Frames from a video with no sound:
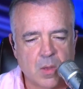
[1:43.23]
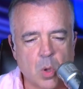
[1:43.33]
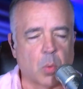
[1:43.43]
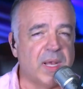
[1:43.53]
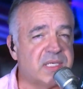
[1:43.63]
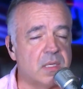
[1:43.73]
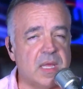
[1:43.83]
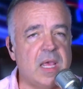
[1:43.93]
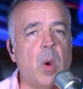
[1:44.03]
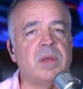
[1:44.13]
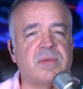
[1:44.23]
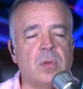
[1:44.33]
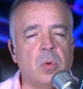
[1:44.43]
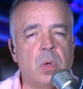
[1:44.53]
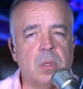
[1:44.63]
Well, recently he went
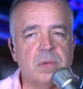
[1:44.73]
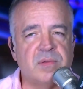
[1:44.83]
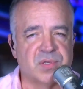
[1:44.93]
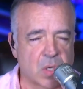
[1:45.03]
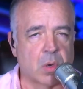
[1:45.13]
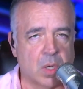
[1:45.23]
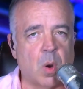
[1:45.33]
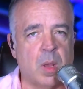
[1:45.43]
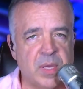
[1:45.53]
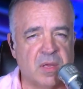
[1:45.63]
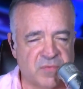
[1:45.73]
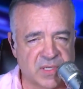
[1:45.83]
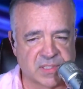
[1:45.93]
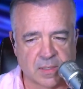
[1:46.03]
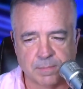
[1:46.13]
to Saudi Arabia and
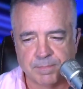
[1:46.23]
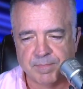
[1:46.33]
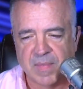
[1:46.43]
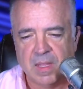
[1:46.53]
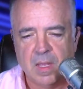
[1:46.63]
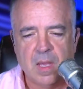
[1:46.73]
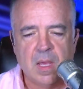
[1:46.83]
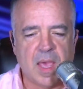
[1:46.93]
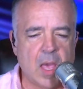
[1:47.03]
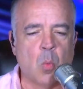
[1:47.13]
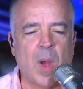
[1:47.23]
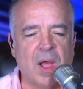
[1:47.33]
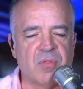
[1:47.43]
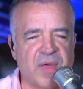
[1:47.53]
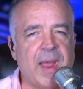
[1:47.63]
visited. And
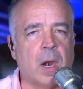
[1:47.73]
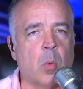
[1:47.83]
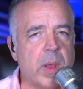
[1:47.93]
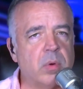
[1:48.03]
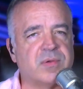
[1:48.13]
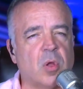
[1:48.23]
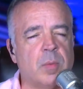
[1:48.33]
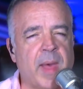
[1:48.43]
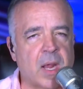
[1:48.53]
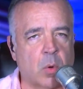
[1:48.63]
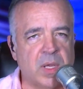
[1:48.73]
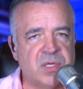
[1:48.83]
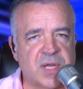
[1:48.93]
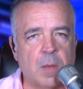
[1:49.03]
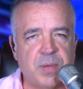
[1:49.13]
while there, we were told by Karine
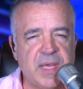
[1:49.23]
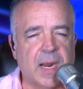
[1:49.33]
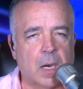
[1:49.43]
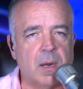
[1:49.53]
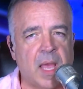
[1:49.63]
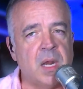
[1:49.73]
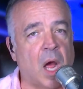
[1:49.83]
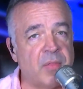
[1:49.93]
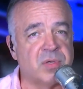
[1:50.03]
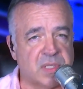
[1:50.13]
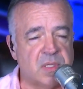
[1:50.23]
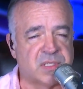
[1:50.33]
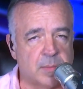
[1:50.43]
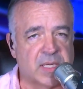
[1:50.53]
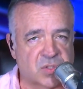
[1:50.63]
Jean-Pierre and others in
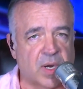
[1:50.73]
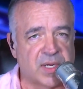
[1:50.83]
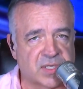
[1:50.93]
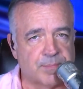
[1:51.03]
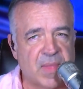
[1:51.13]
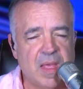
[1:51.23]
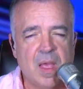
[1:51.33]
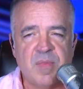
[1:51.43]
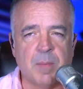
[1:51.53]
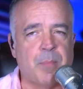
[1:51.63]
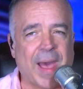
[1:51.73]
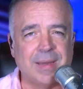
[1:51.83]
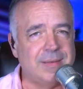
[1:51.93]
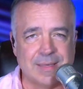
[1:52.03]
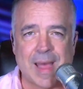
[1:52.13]
this administration that
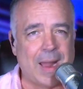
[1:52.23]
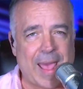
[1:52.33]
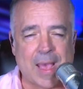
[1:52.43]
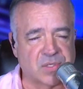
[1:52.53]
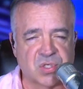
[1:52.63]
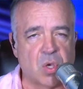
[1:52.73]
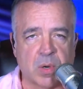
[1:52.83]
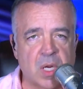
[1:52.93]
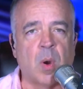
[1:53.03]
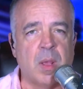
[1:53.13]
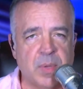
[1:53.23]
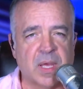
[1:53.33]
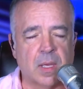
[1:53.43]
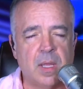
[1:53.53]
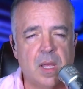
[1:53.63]
Biden did not ask Saudi
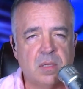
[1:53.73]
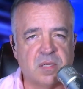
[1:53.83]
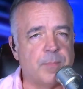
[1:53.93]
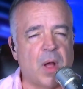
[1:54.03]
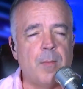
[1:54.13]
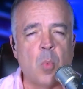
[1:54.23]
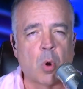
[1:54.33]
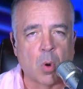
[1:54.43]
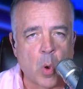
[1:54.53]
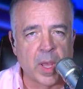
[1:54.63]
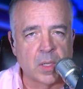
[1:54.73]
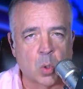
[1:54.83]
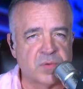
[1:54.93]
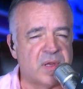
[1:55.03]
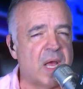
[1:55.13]
Arabia to pump more oil
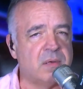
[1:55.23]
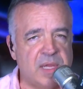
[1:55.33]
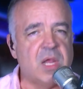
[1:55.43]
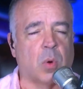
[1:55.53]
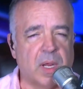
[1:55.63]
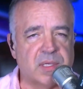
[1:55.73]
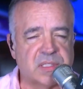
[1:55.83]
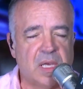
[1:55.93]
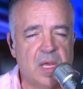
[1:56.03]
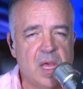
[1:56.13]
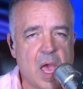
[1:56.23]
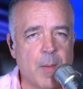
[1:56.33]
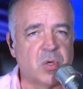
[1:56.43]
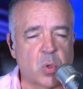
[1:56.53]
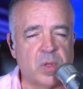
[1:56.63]
or to not decrease how
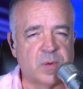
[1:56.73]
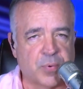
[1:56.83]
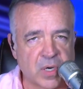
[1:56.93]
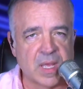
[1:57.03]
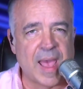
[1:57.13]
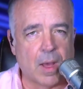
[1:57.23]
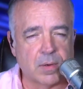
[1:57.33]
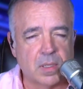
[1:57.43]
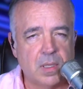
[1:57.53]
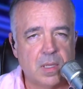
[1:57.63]
much oil they're putting out.